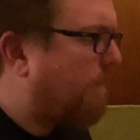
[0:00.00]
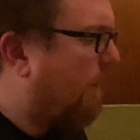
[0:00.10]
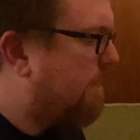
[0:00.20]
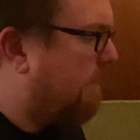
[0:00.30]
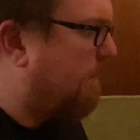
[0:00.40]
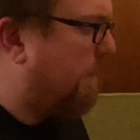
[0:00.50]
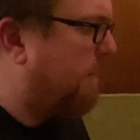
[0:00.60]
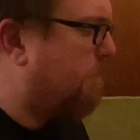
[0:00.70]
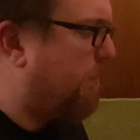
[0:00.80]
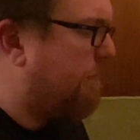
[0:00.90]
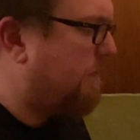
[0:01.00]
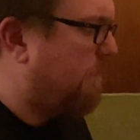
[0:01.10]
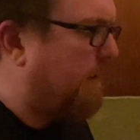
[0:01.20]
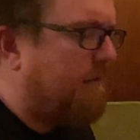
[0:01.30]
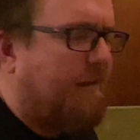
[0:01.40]
It's not the biggest portion,
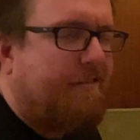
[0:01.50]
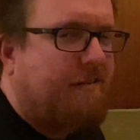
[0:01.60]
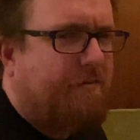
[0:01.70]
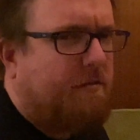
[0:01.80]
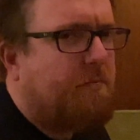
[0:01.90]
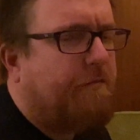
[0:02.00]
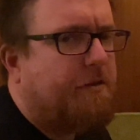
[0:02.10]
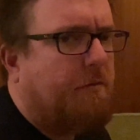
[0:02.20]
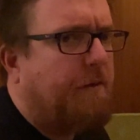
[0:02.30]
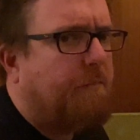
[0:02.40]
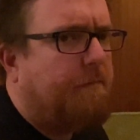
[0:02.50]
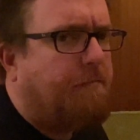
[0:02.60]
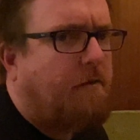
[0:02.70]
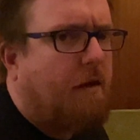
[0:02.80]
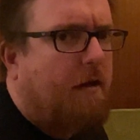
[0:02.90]
but I think it's enough to split for 2 people.
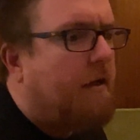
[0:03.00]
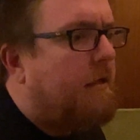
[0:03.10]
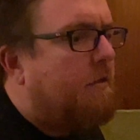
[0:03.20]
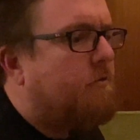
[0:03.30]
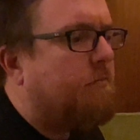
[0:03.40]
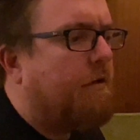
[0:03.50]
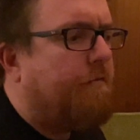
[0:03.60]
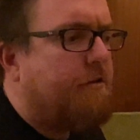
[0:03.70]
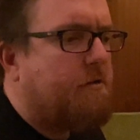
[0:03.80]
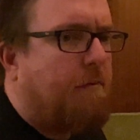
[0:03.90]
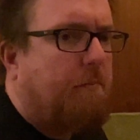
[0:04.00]
So we're gonna finish up our